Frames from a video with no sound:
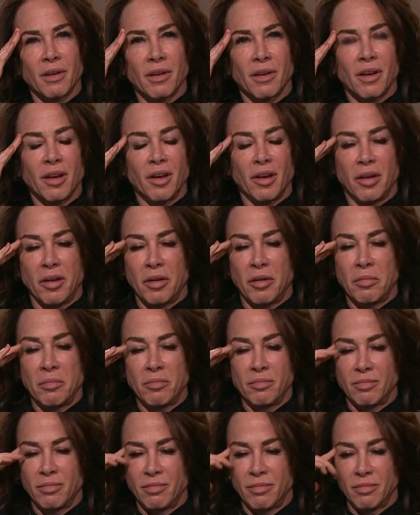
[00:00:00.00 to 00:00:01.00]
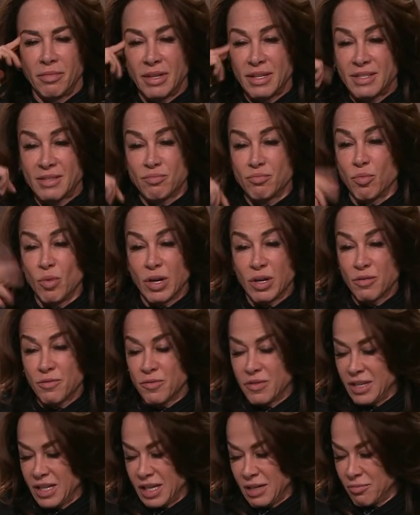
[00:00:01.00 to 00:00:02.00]
But it's
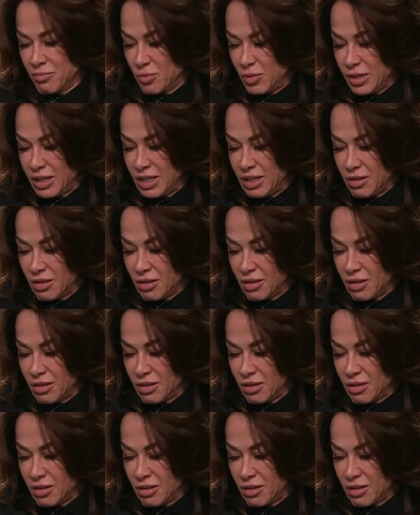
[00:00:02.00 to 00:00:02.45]
wonderful, and I'm reading